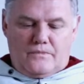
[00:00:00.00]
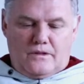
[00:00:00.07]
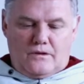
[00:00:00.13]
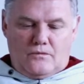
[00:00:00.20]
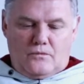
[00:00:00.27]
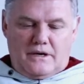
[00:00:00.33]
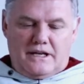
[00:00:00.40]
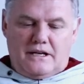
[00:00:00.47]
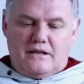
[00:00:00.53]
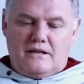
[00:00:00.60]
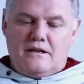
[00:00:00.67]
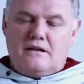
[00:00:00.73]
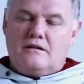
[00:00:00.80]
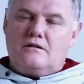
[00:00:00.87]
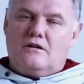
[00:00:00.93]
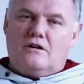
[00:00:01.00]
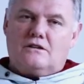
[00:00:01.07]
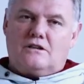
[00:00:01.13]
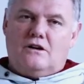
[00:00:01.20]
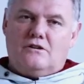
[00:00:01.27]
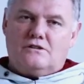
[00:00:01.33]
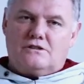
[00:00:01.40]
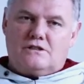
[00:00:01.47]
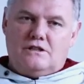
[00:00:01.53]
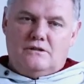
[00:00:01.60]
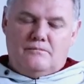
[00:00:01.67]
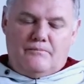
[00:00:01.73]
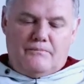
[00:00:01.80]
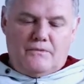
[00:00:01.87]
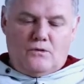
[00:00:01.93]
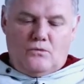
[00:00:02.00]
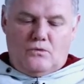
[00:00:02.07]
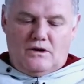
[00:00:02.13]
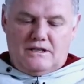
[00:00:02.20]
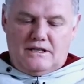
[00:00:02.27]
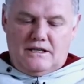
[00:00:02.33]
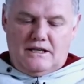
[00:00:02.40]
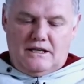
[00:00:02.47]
when God asked him what